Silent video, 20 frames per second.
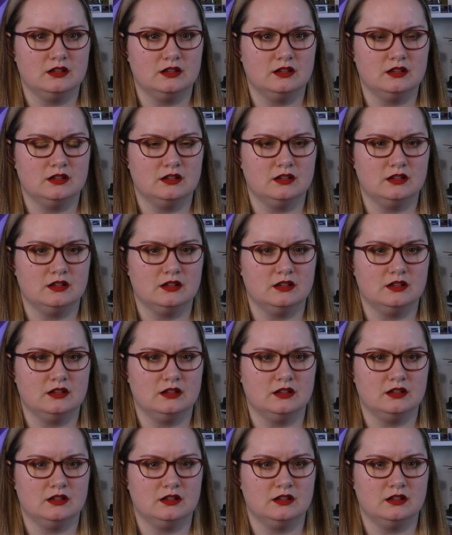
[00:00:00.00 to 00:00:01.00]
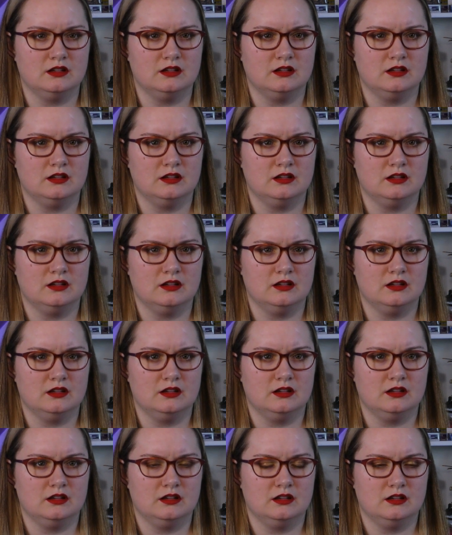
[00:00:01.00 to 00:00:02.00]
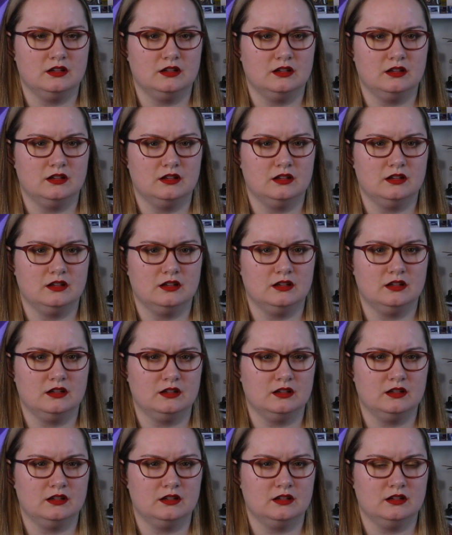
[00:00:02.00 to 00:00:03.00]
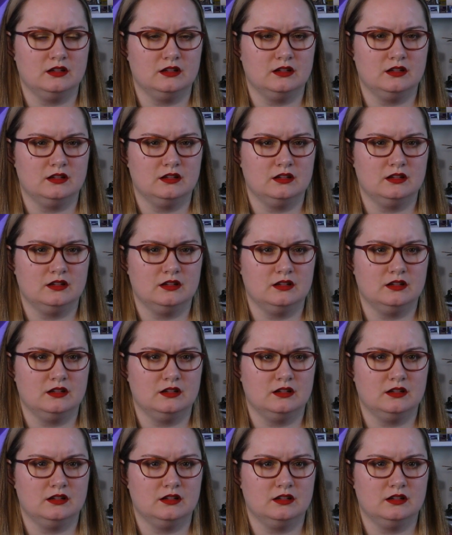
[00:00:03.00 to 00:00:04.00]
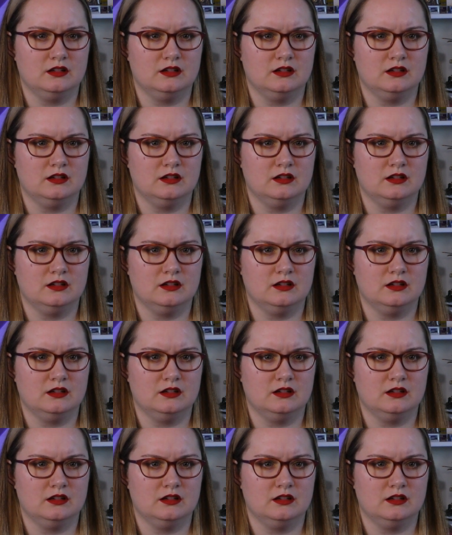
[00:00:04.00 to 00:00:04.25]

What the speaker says: The person shown says nothing.